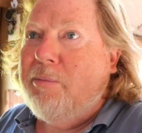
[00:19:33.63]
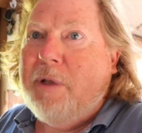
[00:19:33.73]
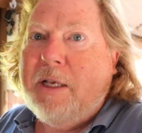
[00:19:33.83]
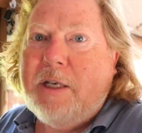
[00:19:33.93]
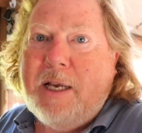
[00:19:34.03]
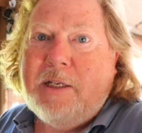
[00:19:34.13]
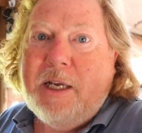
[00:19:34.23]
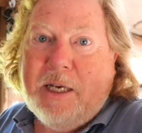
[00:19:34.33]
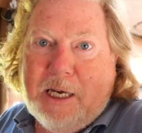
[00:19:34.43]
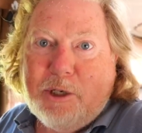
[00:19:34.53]
that's
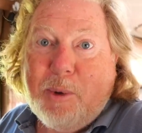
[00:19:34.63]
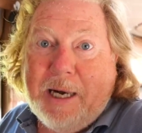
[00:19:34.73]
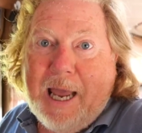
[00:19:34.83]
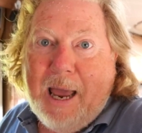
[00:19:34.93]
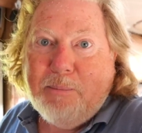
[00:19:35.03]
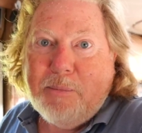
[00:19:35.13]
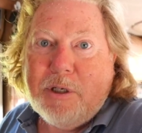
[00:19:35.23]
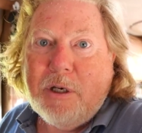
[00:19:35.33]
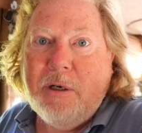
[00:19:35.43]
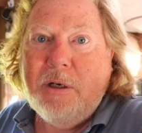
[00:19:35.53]
18, nearly 20
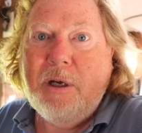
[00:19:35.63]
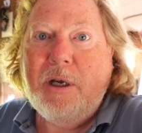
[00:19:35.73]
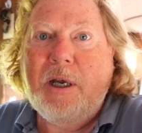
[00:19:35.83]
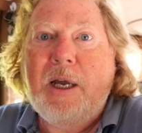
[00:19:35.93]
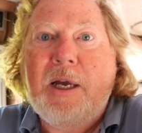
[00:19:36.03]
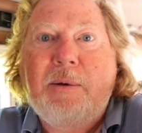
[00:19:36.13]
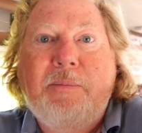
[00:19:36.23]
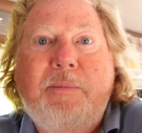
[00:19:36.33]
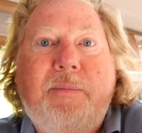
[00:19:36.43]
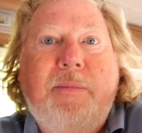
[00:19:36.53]
amps
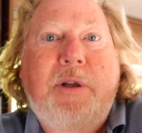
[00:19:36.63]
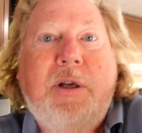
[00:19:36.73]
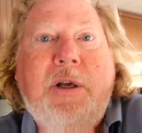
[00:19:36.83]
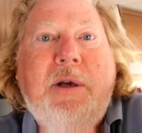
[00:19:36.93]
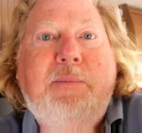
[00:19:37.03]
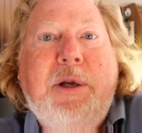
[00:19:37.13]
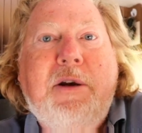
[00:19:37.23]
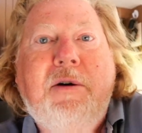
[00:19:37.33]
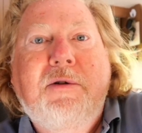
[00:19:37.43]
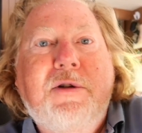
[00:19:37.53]
um,
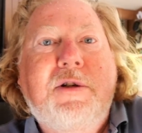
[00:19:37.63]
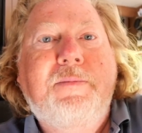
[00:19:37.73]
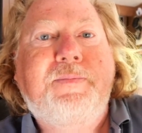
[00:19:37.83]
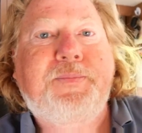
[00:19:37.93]
because